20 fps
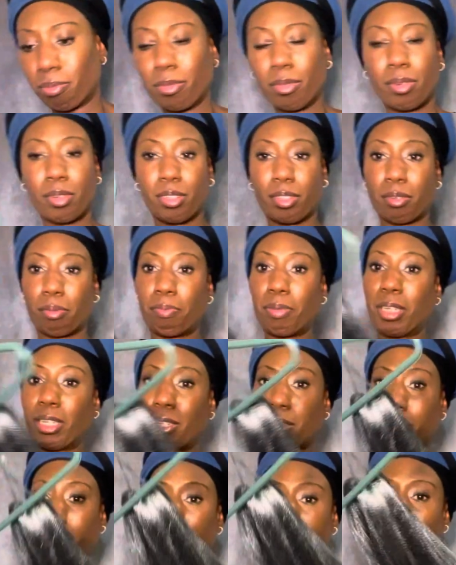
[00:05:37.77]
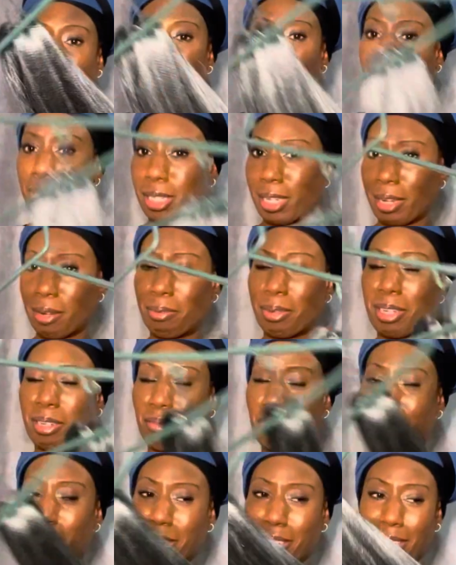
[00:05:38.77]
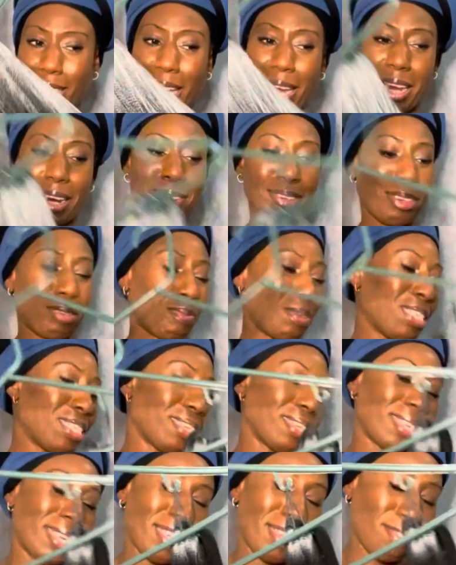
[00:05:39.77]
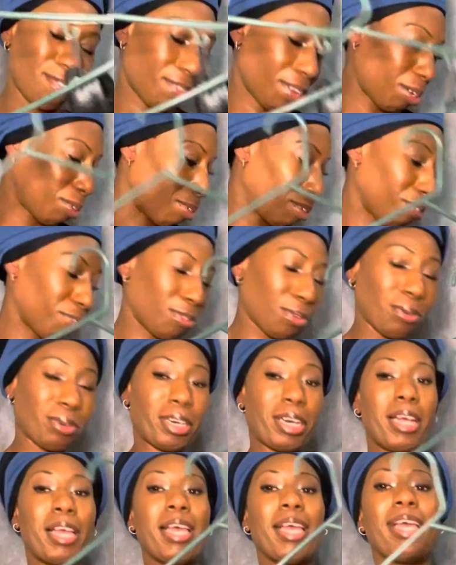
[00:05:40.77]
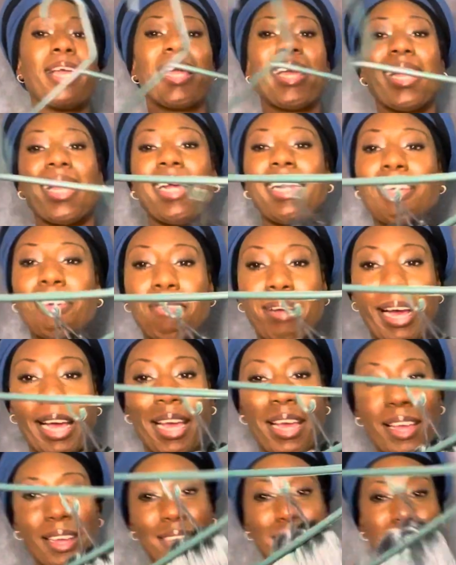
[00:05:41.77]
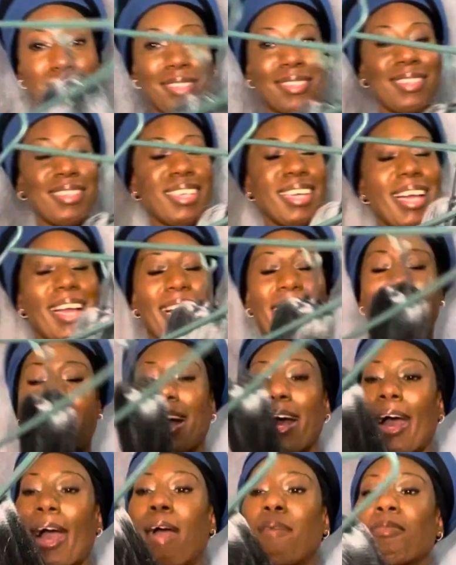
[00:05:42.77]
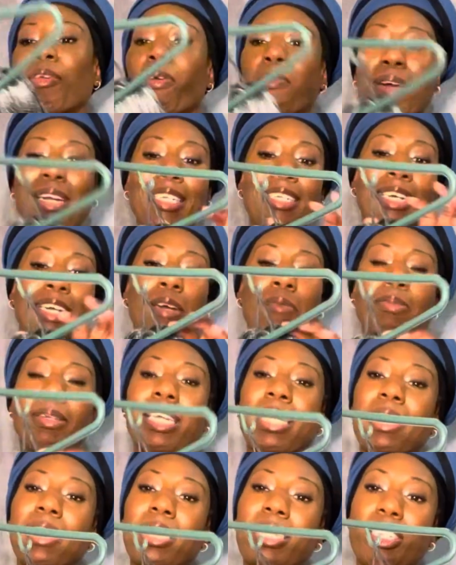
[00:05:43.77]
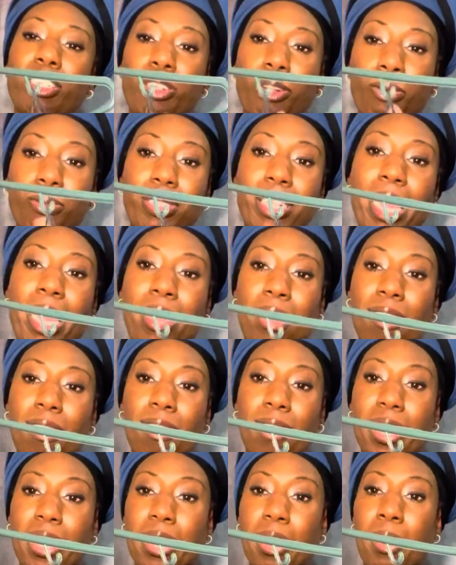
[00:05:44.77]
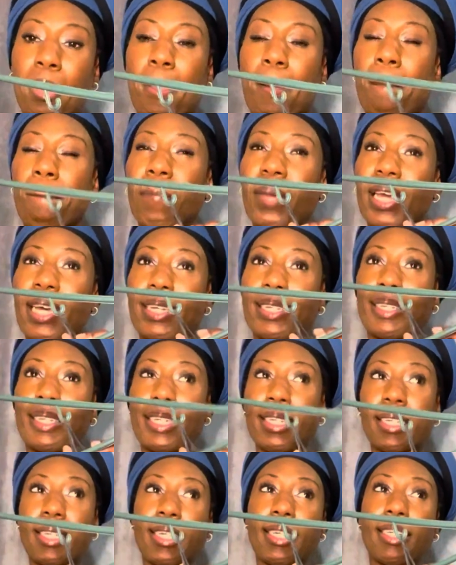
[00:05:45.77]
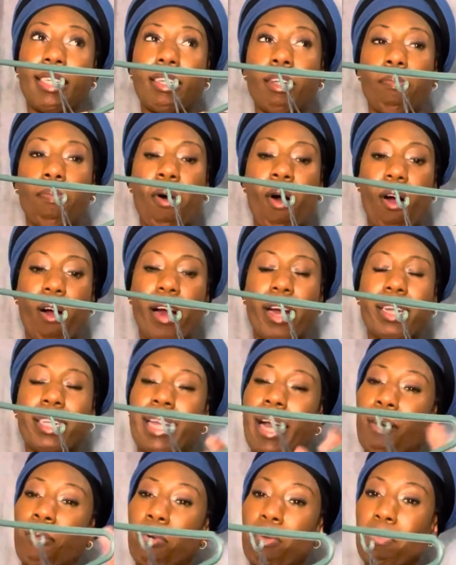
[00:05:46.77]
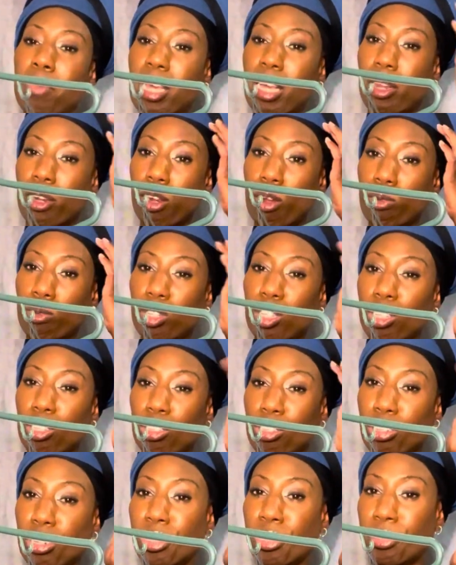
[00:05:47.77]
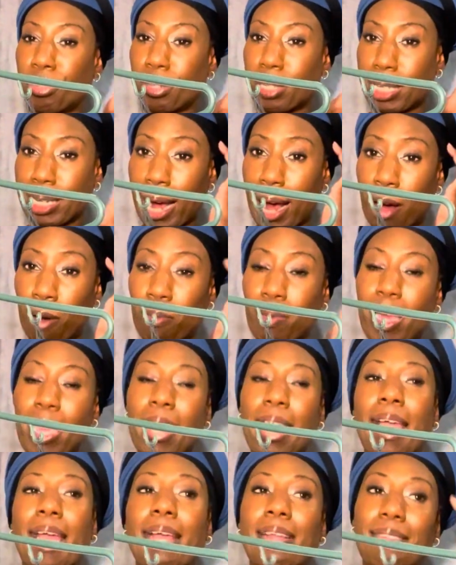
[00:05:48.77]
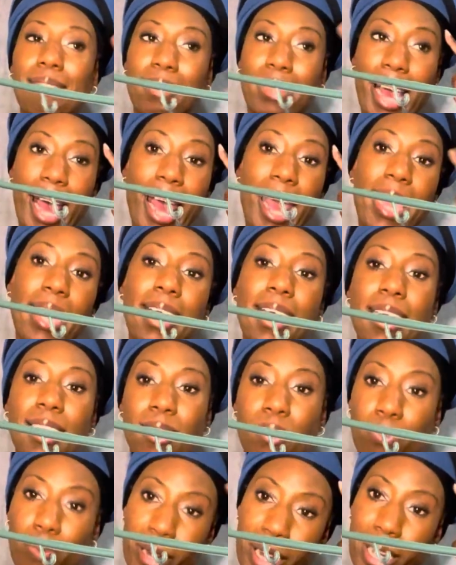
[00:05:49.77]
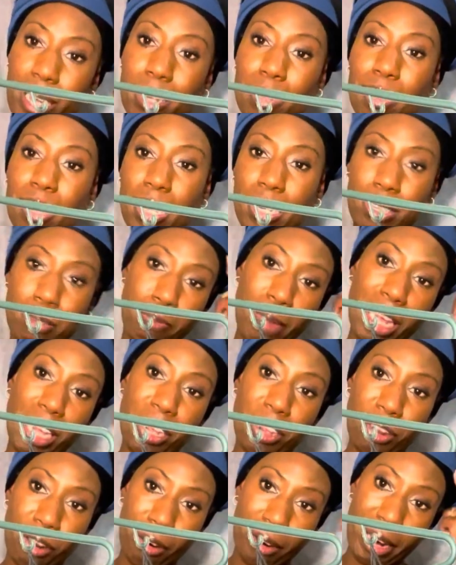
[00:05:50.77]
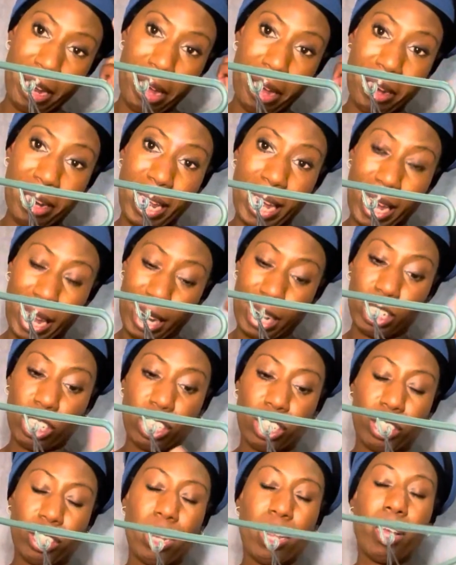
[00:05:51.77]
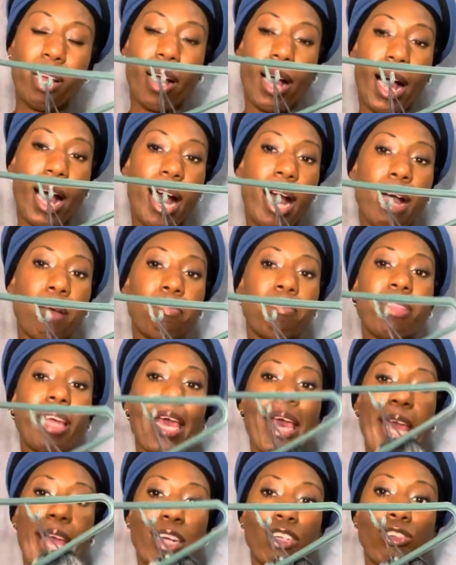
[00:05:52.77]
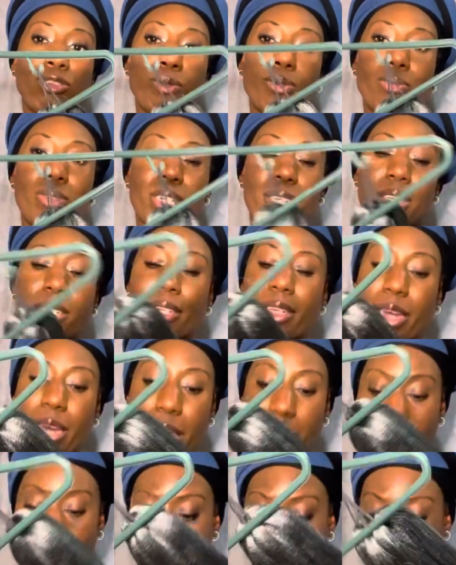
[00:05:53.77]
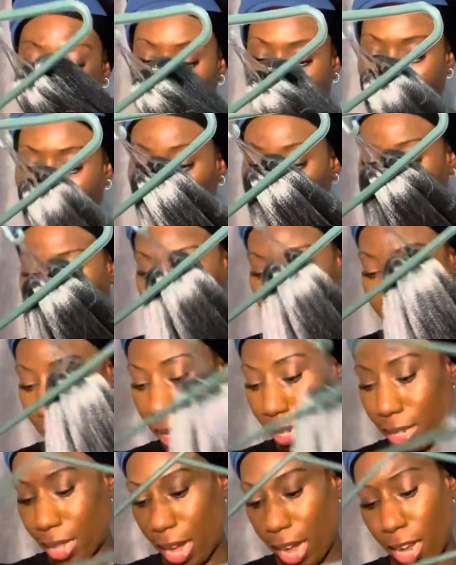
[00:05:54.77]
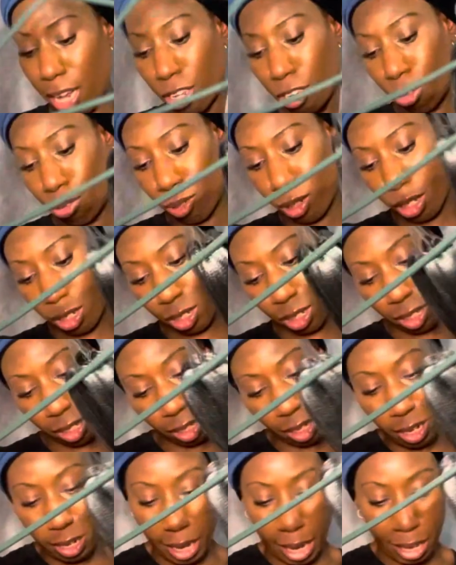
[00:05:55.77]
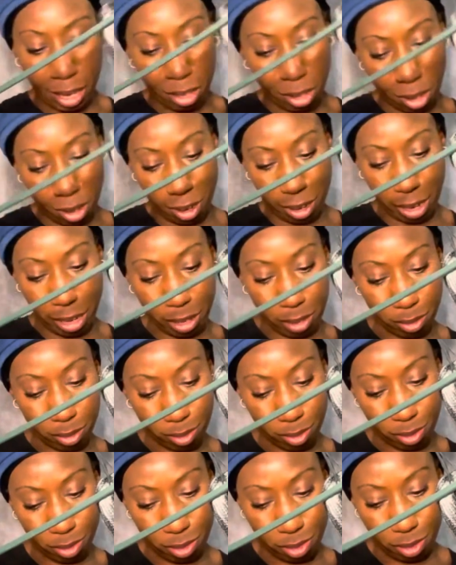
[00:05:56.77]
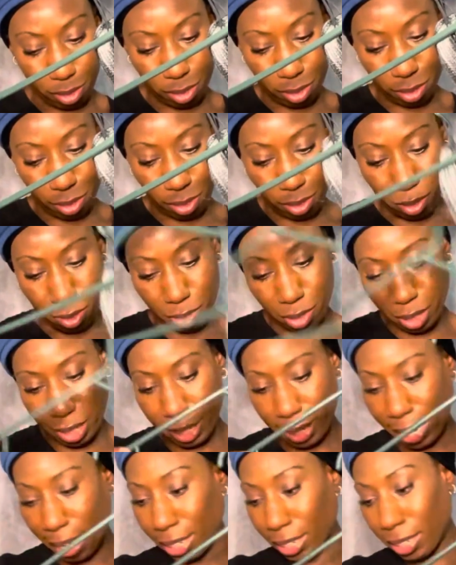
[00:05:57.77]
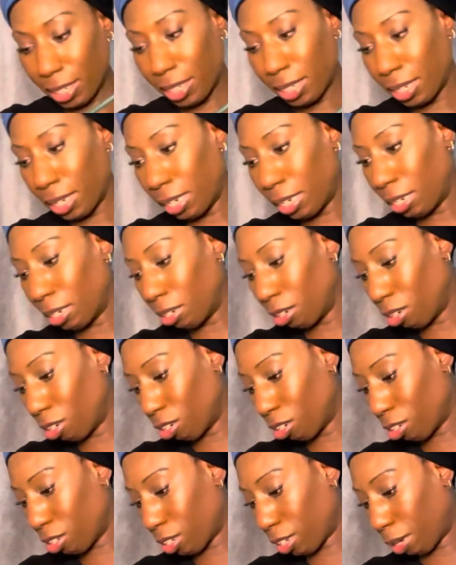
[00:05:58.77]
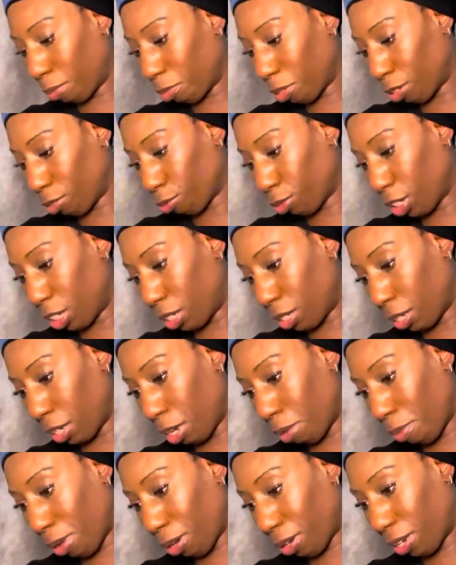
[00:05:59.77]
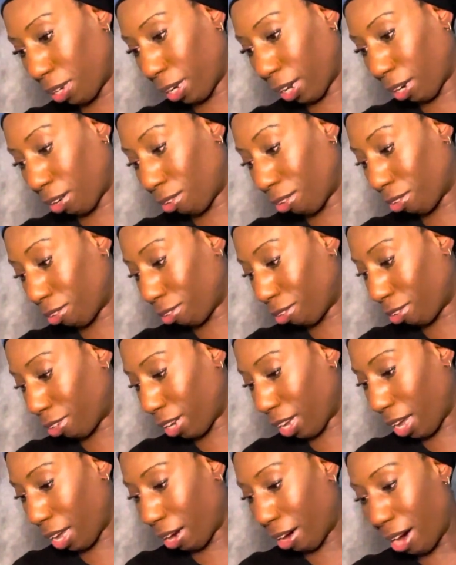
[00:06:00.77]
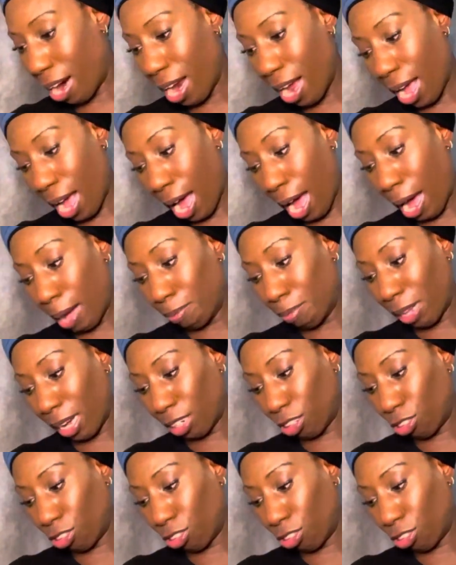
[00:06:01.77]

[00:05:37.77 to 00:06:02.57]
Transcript: This piece of lint. I was like, what to say? It was a piece of lint. It fell on the floor. Anyway, you want to completely soak that area because this is the part that will be closest to your scalp. And that is what is making your head itch. The hair that they use. Is this conecolon? Because I just seen something recently about conecolon here. I'm not